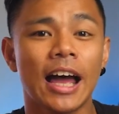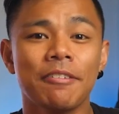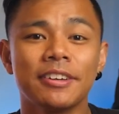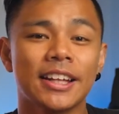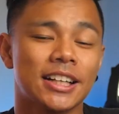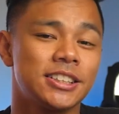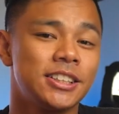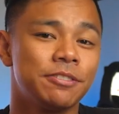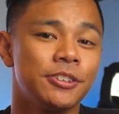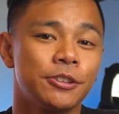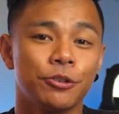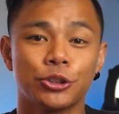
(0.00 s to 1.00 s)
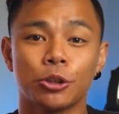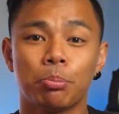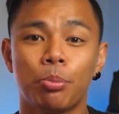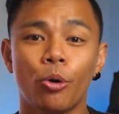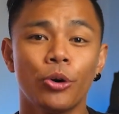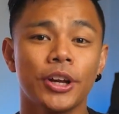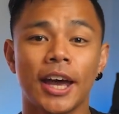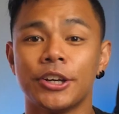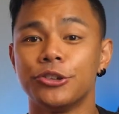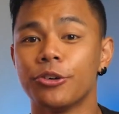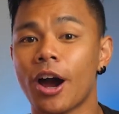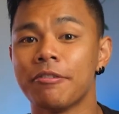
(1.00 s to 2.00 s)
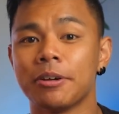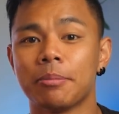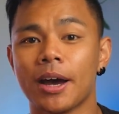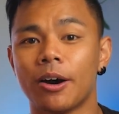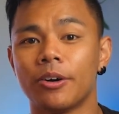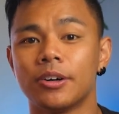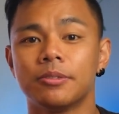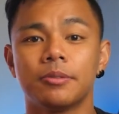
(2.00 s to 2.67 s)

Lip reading: having that stiffness for support and driving power.